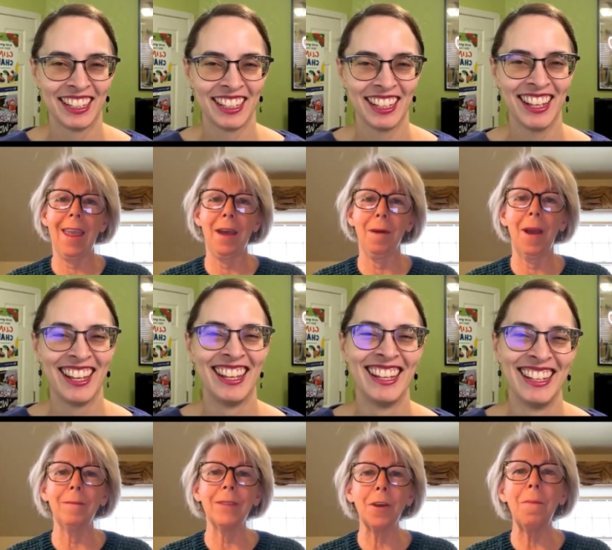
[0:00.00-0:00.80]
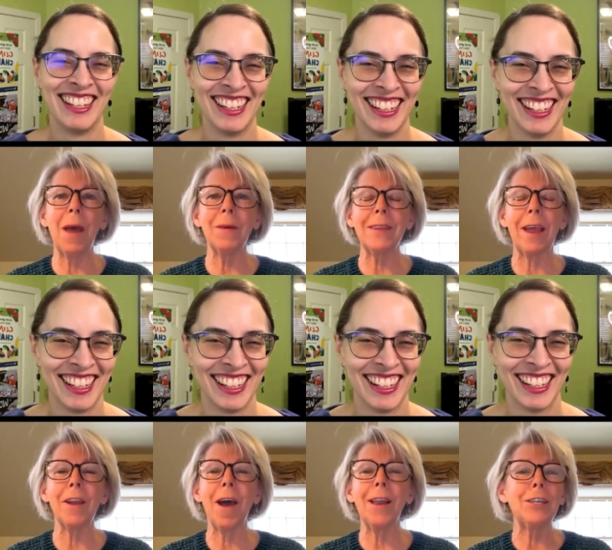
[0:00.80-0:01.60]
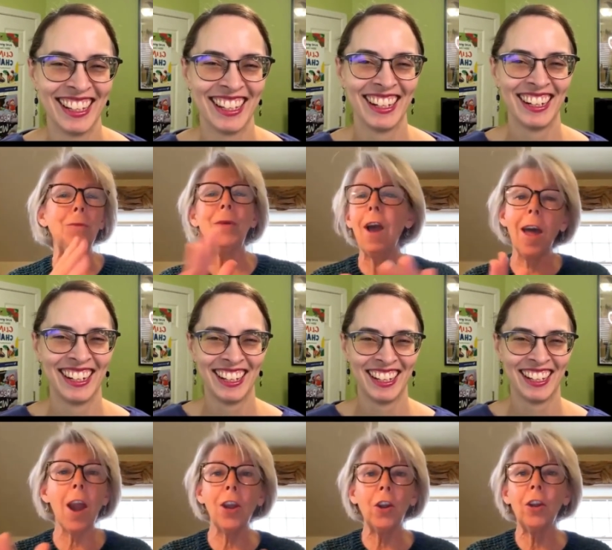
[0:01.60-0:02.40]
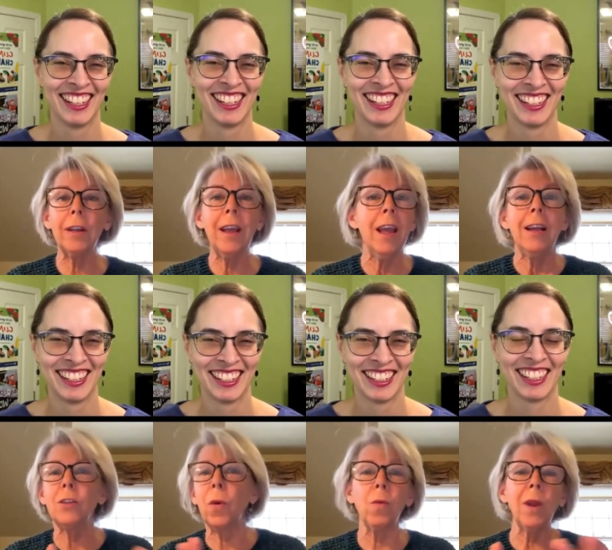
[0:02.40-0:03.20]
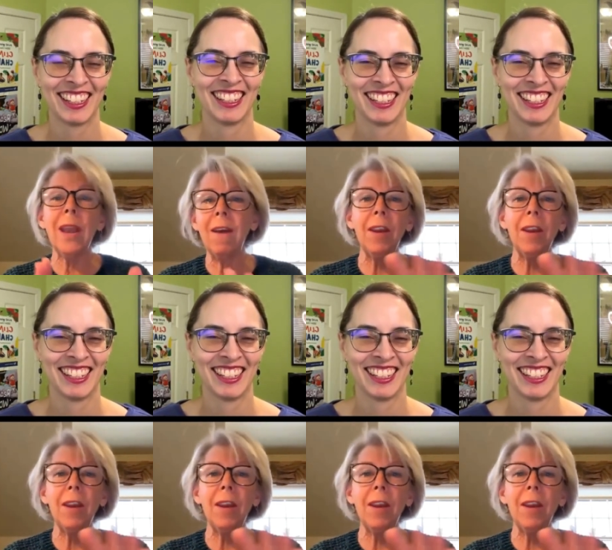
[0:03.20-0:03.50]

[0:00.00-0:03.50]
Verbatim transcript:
Speaker 1: am. I'm sad with technology. And we got on early, so I wouldn't have